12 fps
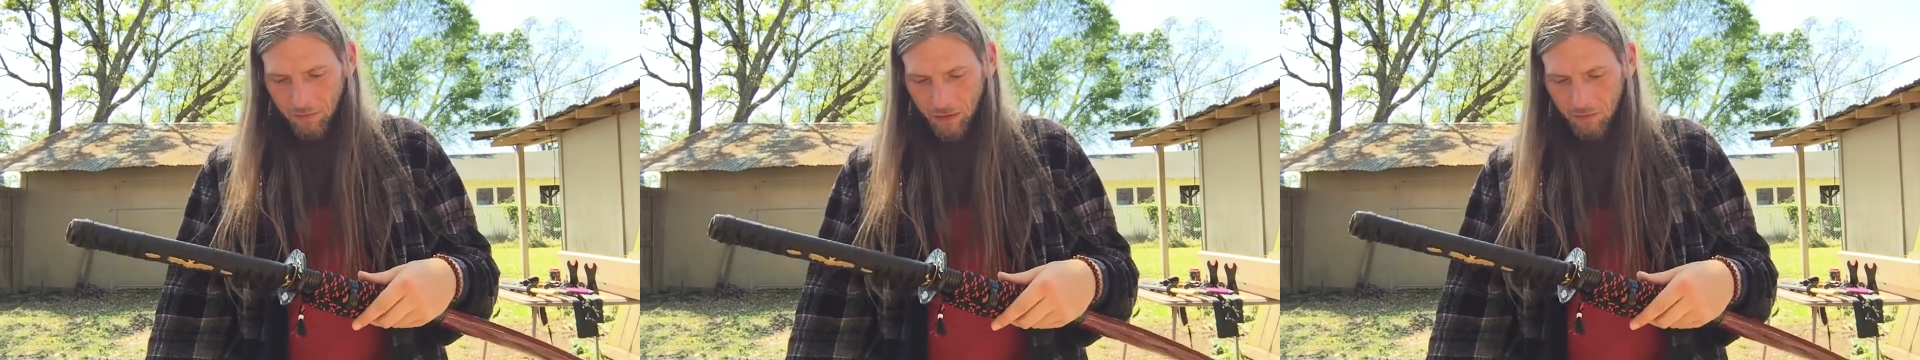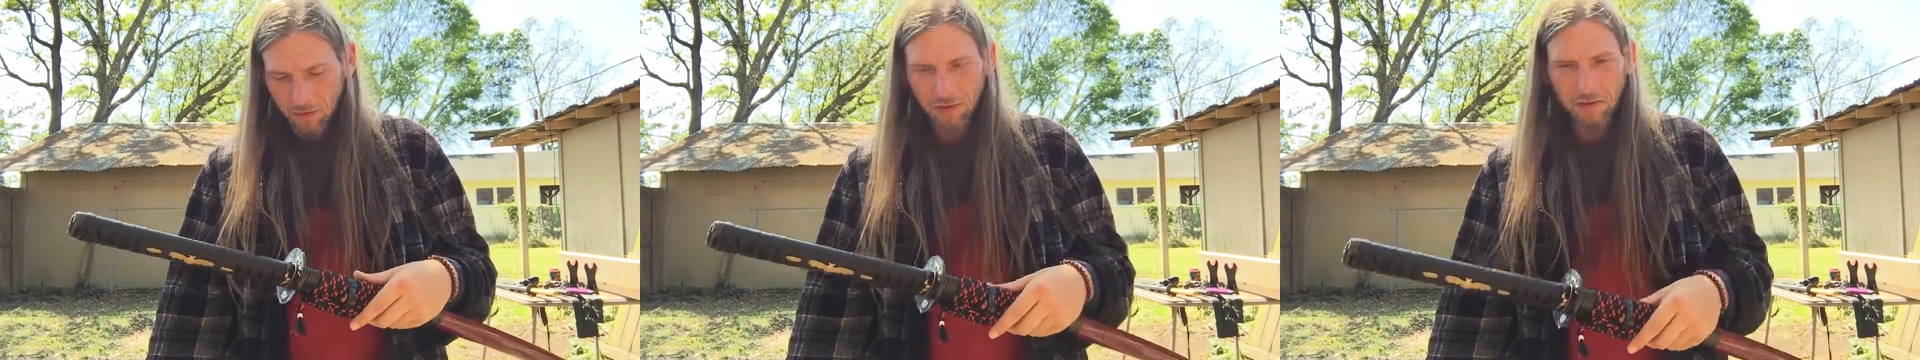
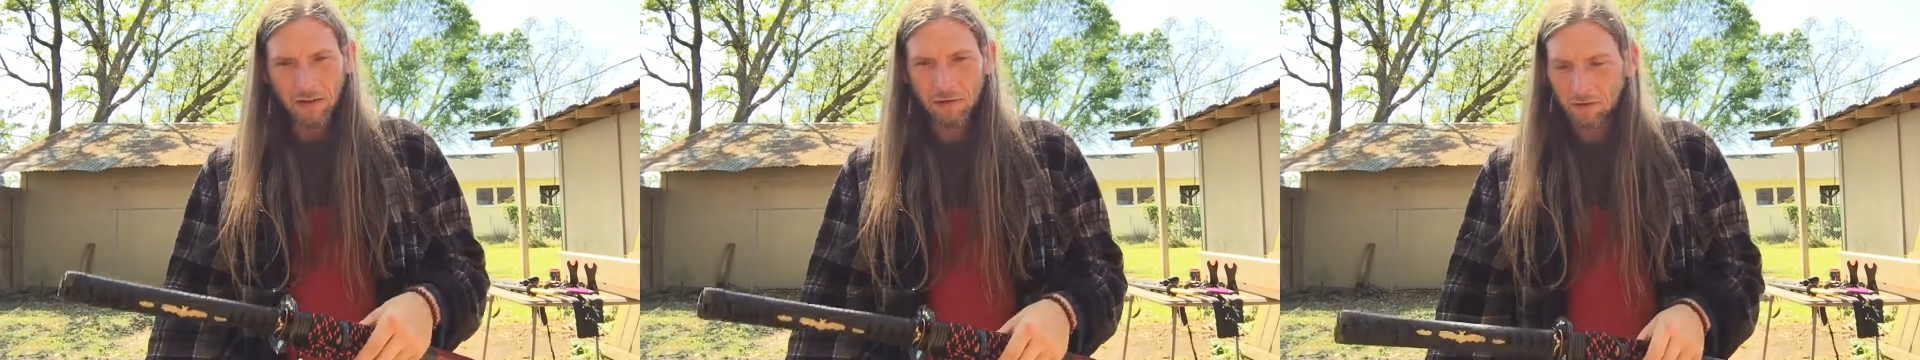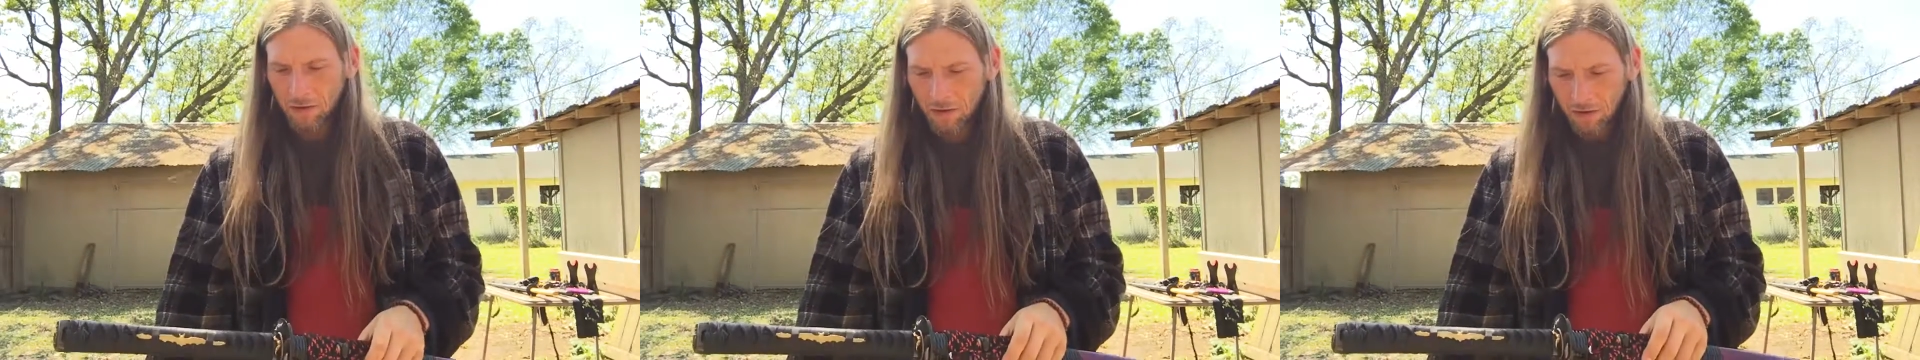
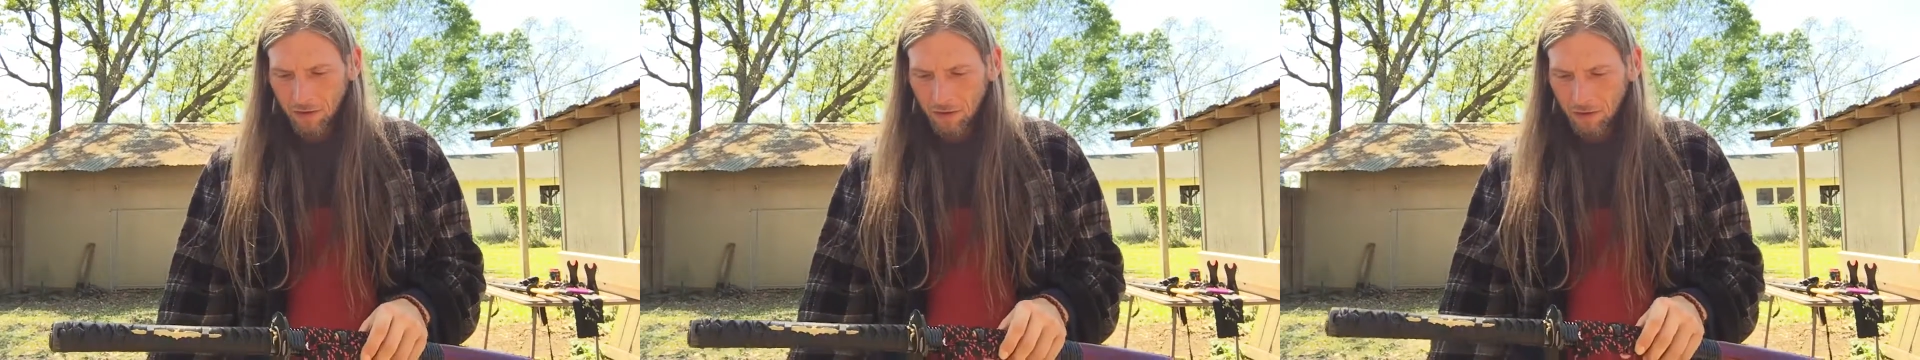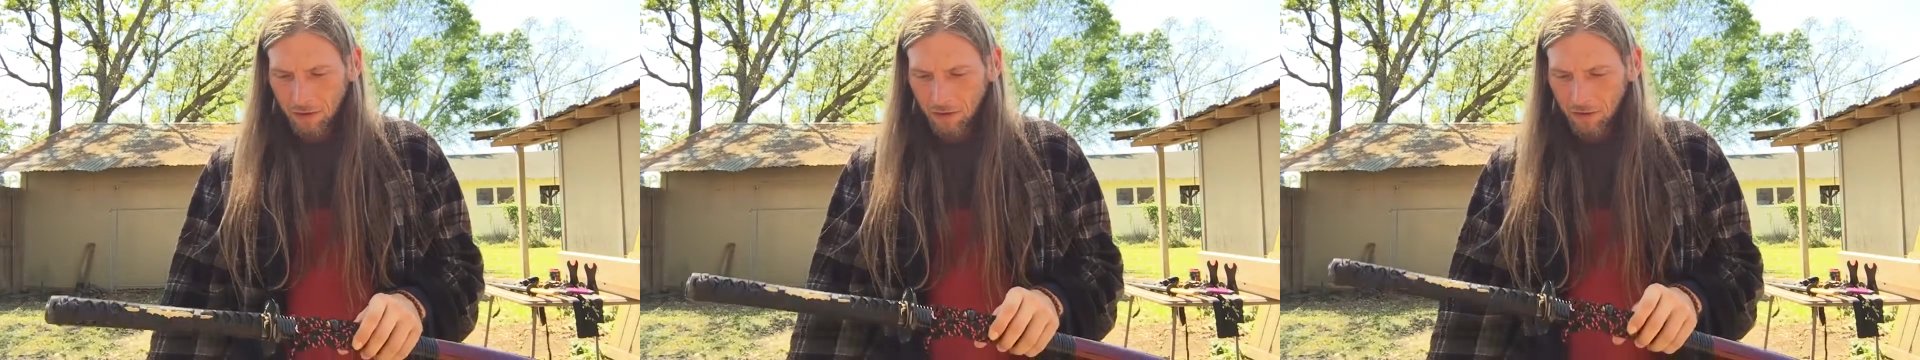$500, they gotta
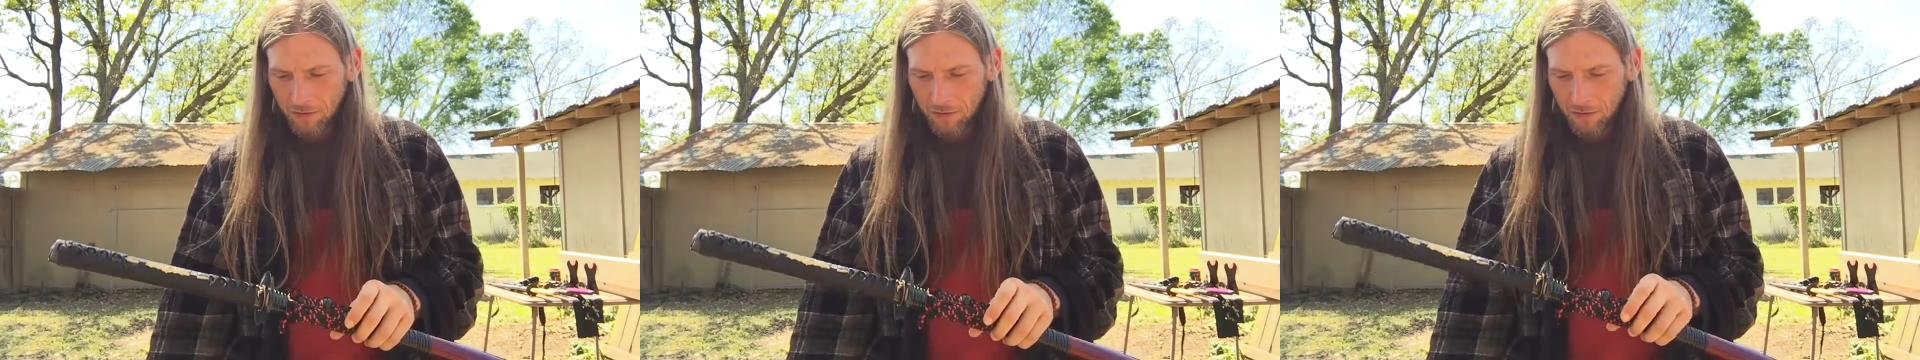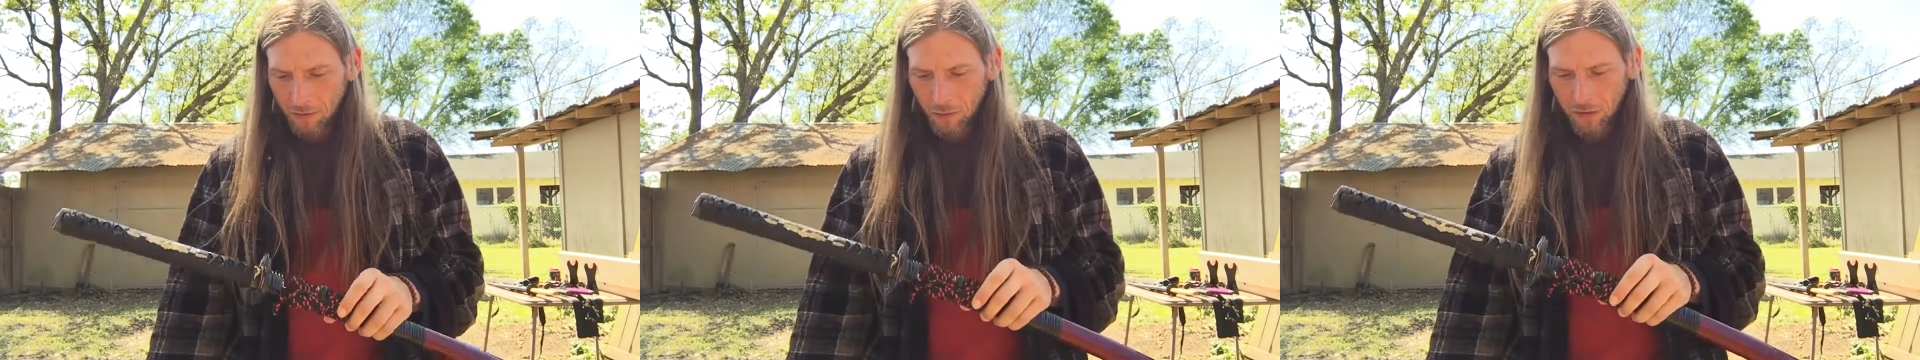cut a cost
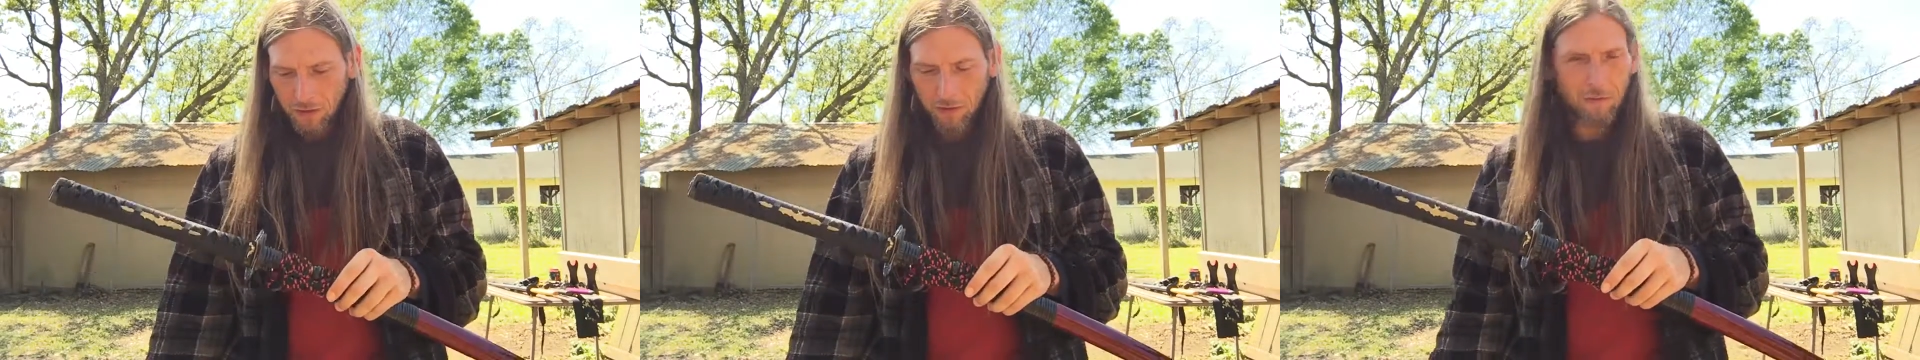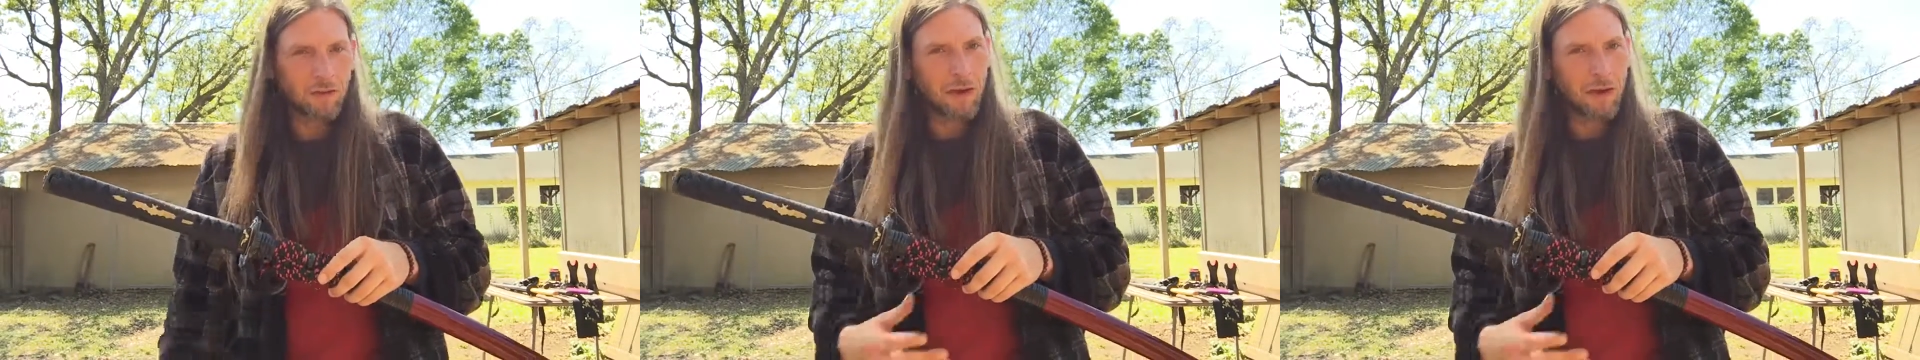somewhere.